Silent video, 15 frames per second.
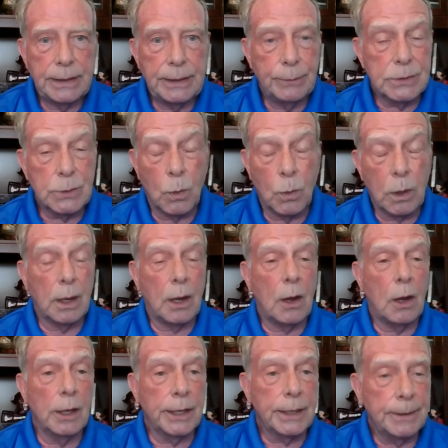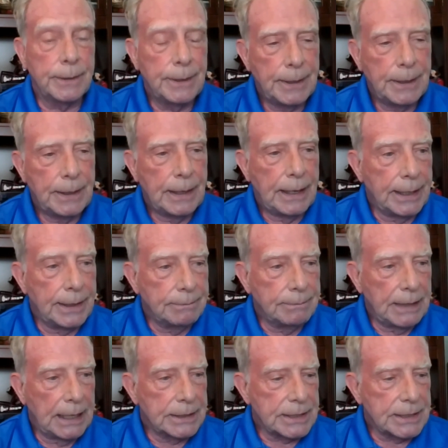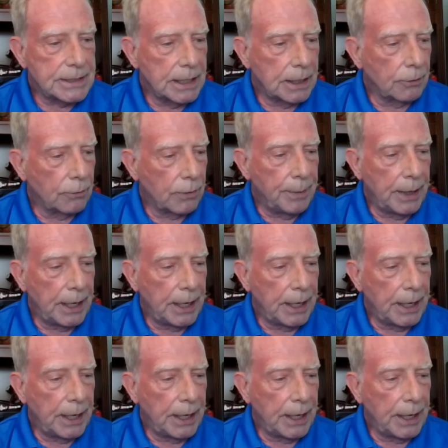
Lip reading: He was a workaholic and, as I said, a great